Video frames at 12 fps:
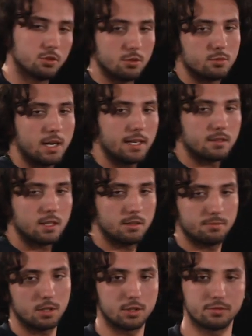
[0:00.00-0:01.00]
to do it right.
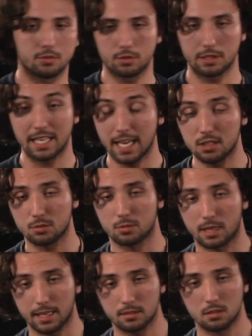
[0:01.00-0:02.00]
But if you can't do it
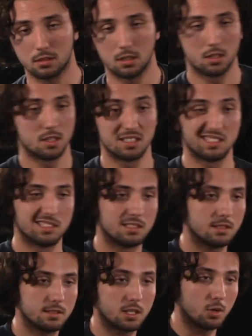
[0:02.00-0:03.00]
right,
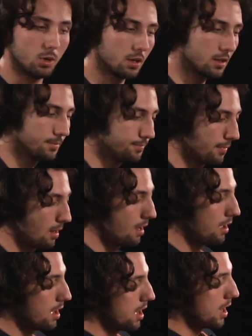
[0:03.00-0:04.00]
it's not gonna work.
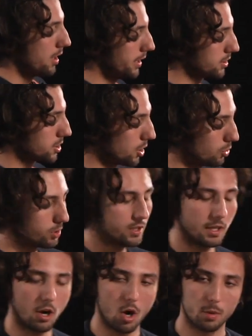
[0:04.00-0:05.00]
And so
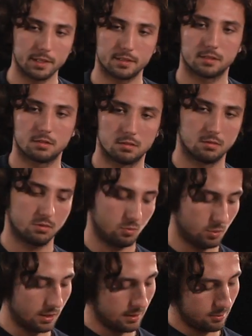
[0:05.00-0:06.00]
we always,
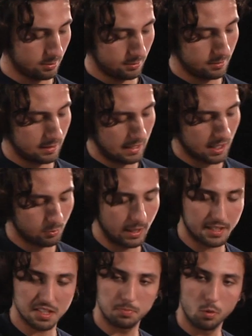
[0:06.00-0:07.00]

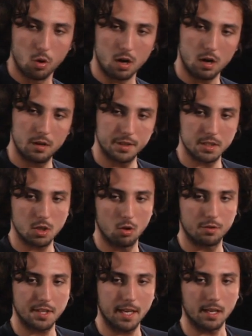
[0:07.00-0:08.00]
we explore this
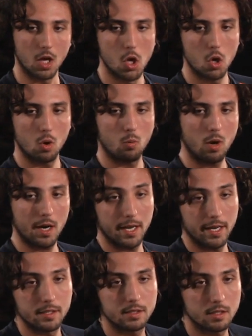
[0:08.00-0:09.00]
whole thing. What
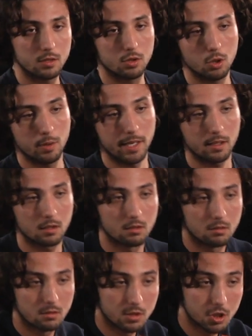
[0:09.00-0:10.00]
is doing
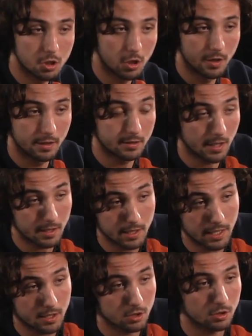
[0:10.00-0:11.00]
certain
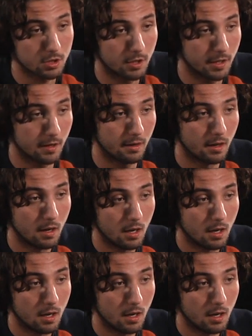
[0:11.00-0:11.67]
techniques or certain